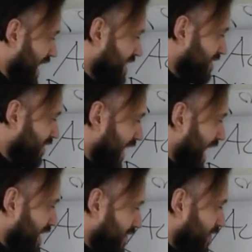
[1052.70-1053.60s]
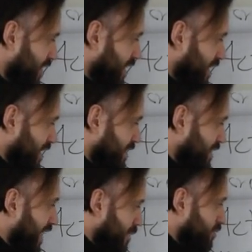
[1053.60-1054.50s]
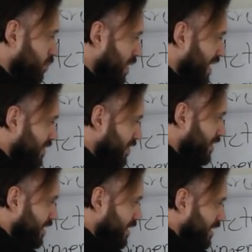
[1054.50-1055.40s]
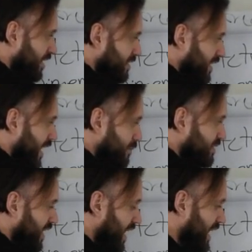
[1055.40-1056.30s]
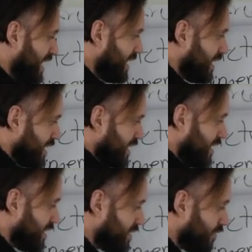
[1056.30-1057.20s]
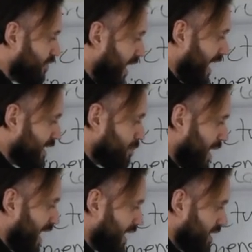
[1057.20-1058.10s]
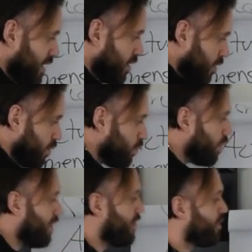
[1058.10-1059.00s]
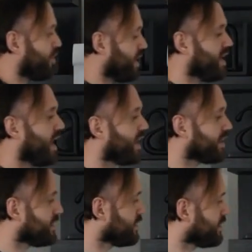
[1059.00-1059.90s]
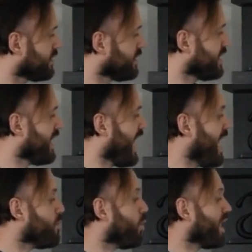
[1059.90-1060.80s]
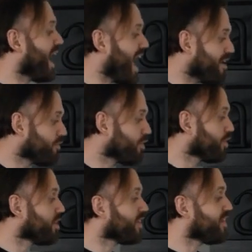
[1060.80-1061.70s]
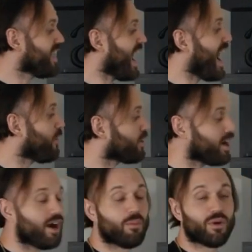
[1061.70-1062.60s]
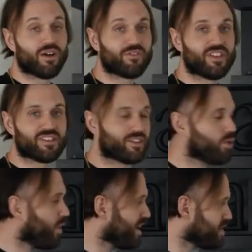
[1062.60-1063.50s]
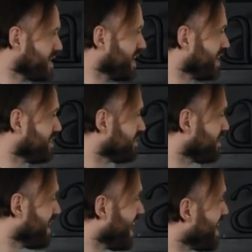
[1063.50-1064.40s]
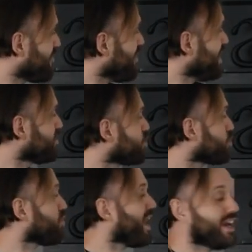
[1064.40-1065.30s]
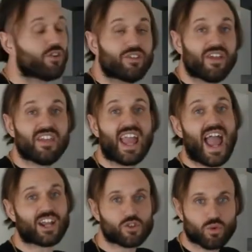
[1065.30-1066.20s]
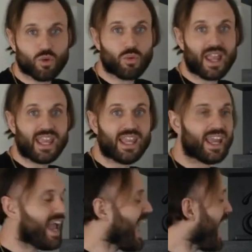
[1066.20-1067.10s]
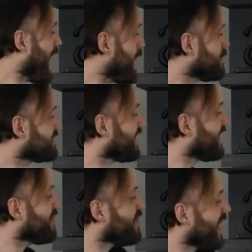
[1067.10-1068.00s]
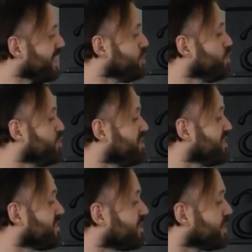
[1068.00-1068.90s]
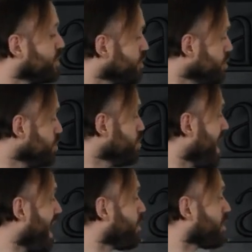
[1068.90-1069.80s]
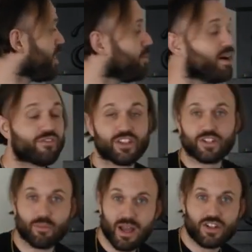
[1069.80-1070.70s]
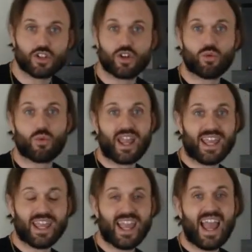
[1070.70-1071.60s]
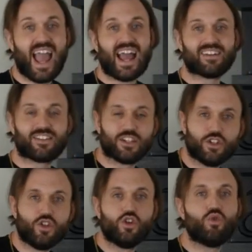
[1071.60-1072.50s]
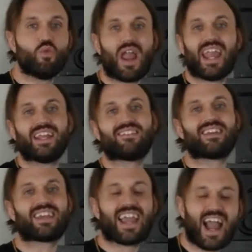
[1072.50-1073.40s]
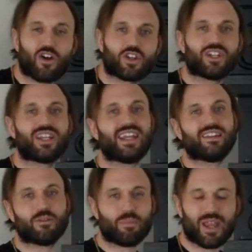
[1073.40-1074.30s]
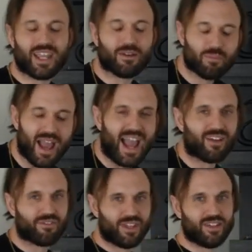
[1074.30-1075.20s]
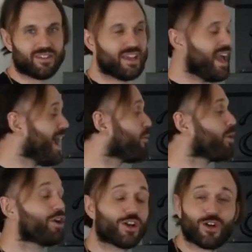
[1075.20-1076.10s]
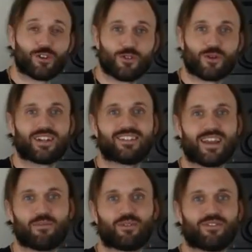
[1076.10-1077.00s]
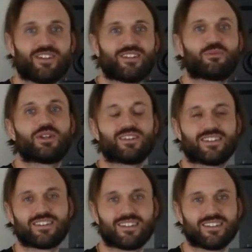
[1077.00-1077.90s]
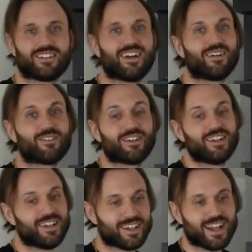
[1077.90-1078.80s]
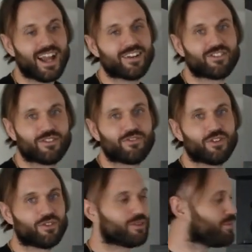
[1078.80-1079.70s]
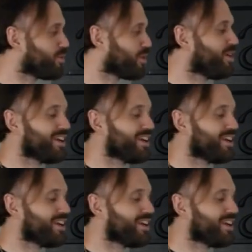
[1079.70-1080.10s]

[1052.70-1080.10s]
is length times width times height divided by 139. And whatever the outcome of this equation is, if it is greater than the actual weight, Amazon then uses the new outcome of the dimensional weight as the new weight to calculate the pick and pack fees. And we're going to go through an example of this because this can sound kind of confusing, but we're